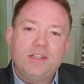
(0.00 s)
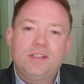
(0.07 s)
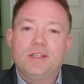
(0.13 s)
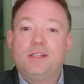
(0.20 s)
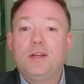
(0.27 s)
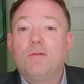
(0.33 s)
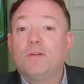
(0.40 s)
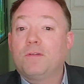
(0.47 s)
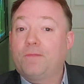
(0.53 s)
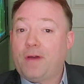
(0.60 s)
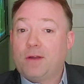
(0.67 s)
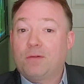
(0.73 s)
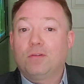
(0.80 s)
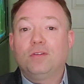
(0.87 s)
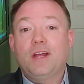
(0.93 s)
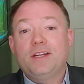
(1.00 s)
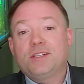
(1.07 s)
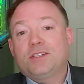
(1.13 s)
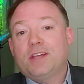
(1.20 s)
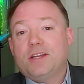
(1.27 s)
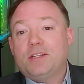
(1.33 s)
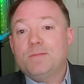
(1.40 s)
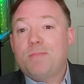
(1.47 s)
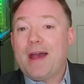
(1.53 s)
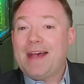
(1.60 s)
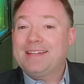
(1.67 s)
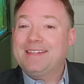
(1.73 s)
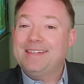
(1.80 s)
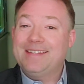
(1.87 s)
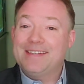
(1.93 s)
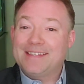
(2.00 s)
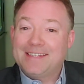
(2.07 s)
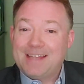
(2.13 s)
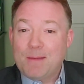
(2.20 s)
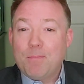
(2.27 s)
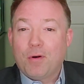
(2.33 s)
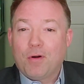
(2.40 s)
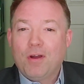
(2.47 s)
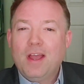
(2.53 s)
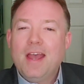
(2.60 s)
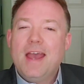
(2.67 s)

to deal with federal legislation passed in December